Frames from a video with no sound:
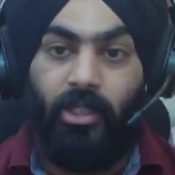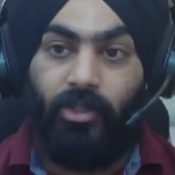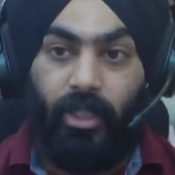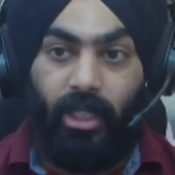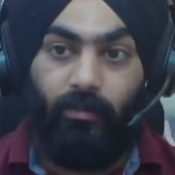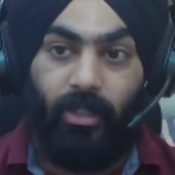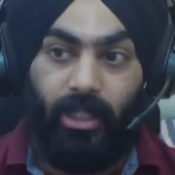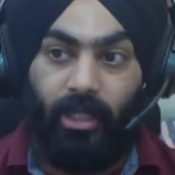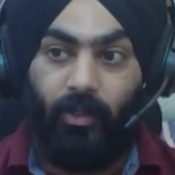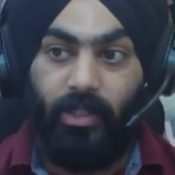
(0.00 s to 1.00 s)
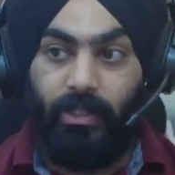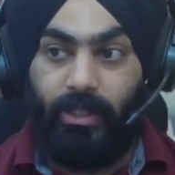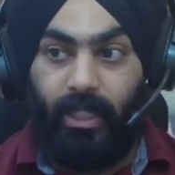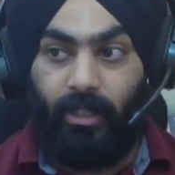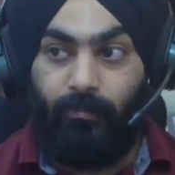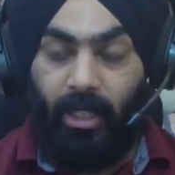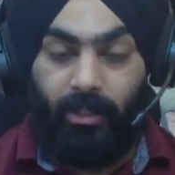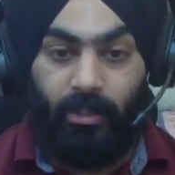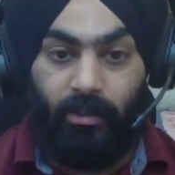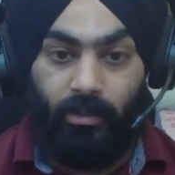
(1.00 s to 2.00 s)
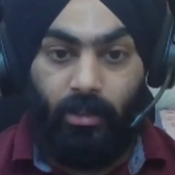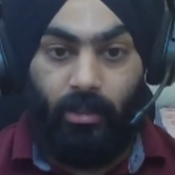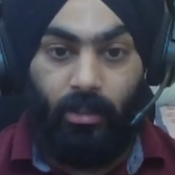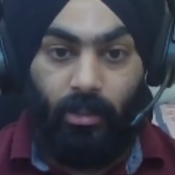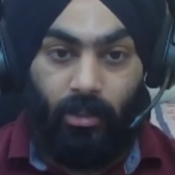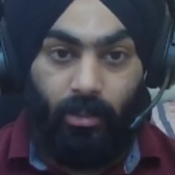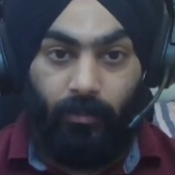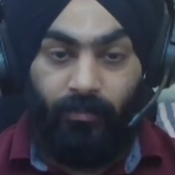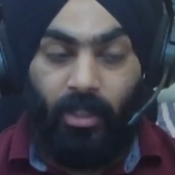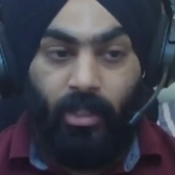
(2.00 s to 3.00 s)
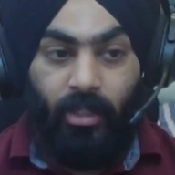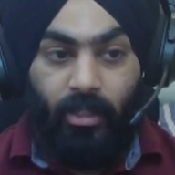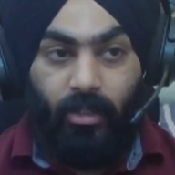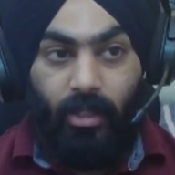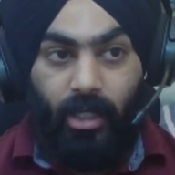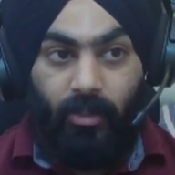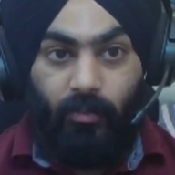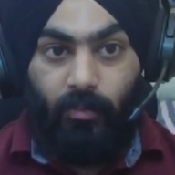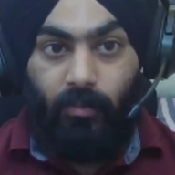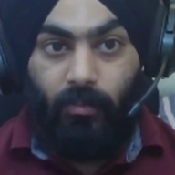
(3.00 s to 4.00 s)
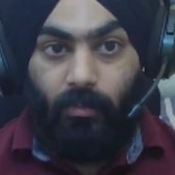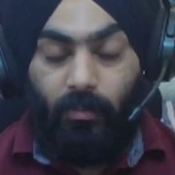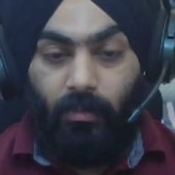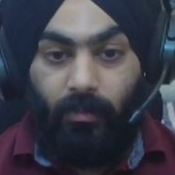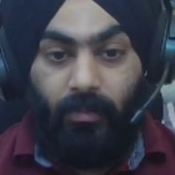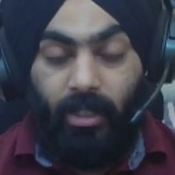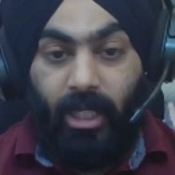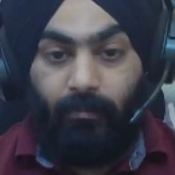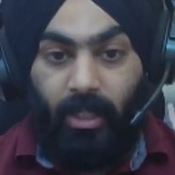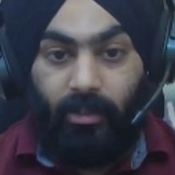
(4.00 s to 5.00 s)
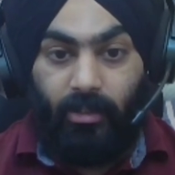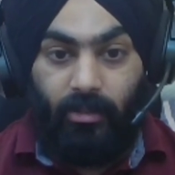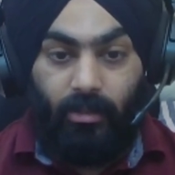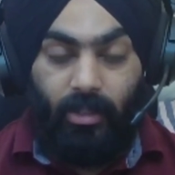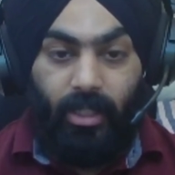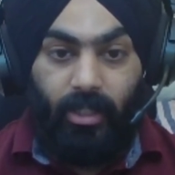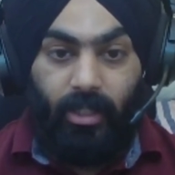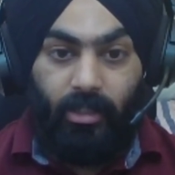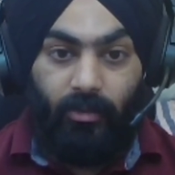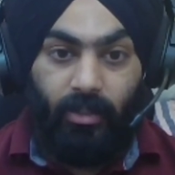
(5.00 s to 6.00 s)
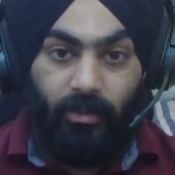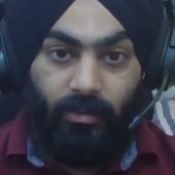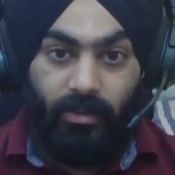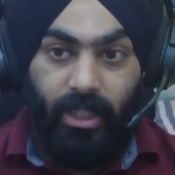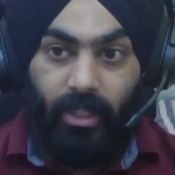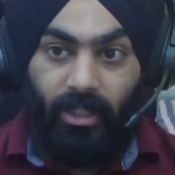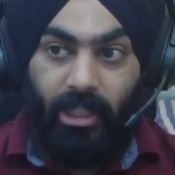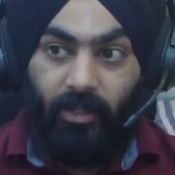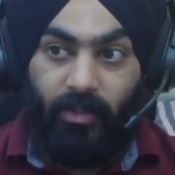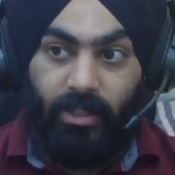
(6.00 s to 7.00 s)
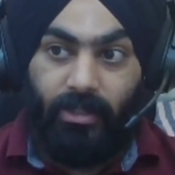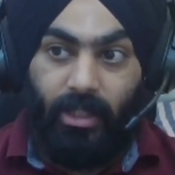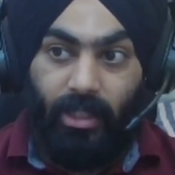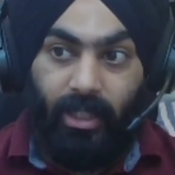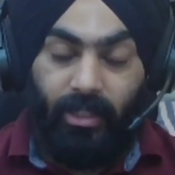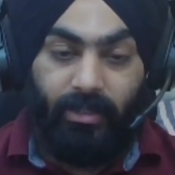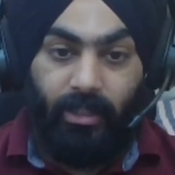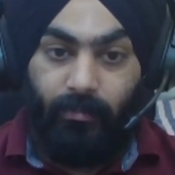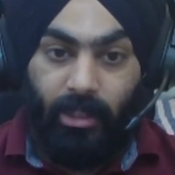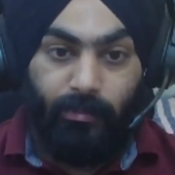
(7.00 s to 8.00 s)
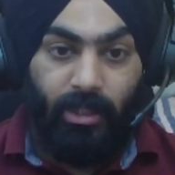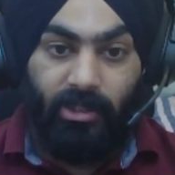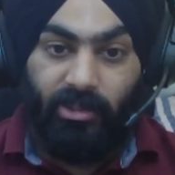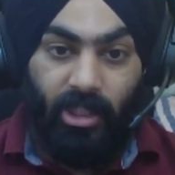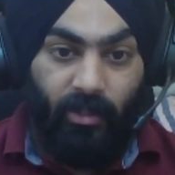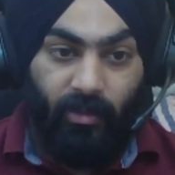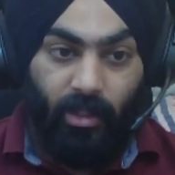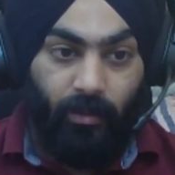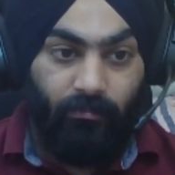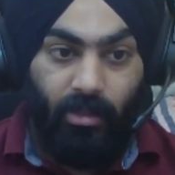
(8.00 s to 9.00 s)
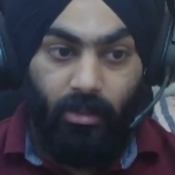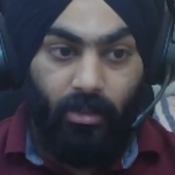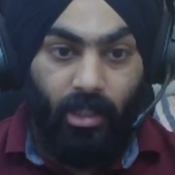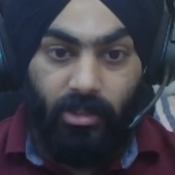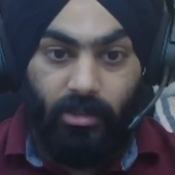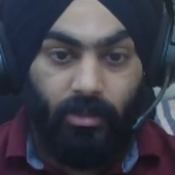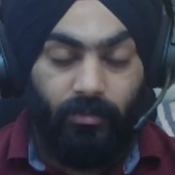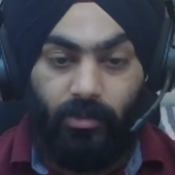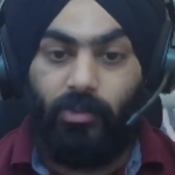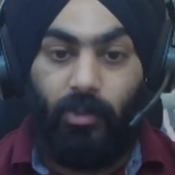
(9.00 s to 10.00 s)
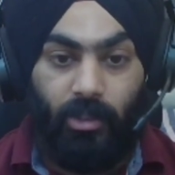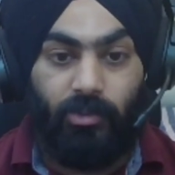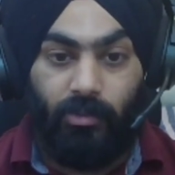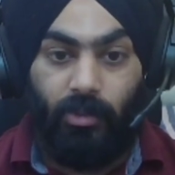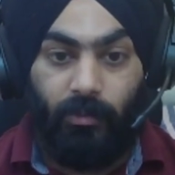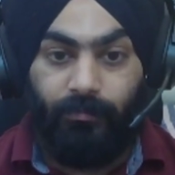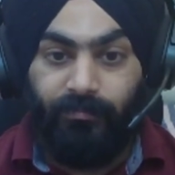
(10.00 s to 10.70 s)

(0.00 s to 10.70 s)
So dynamic languages like Python are like Python, and static languages are like C++, Java, Rust, so on and so on.